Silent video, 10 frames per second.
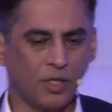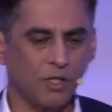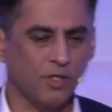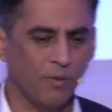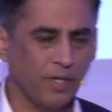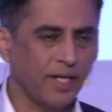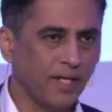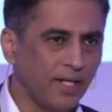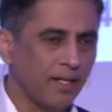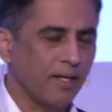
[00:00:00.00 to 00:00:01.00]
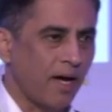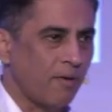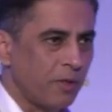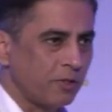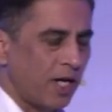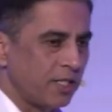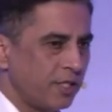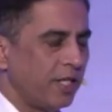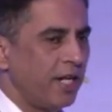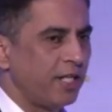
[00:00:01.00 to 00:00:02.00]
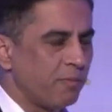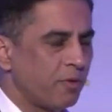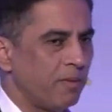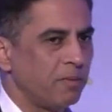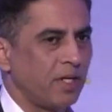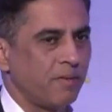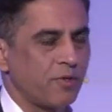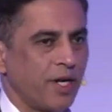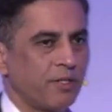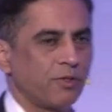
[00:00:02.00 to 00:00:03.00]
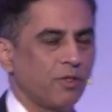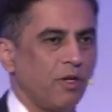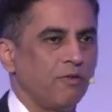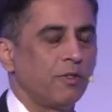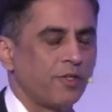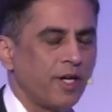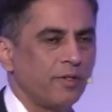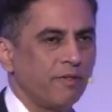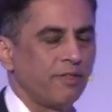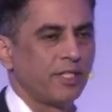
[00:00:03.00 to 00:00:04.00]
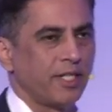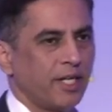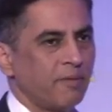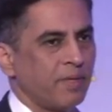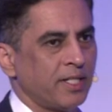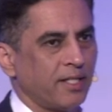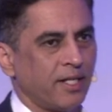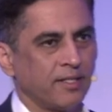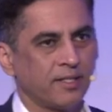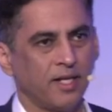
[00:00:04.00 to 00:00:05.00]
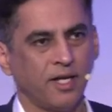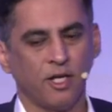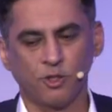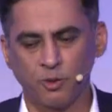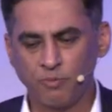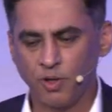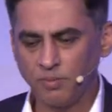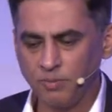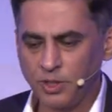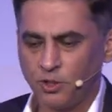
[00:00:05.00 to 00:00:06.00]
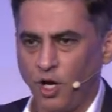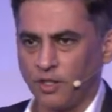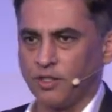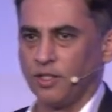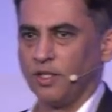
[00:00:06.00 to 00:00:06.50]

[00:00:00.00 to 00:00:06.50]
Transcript: So I want, to, I want to articulate the problem that I'm trying to solve or trying to investigate in my science. So the problem is not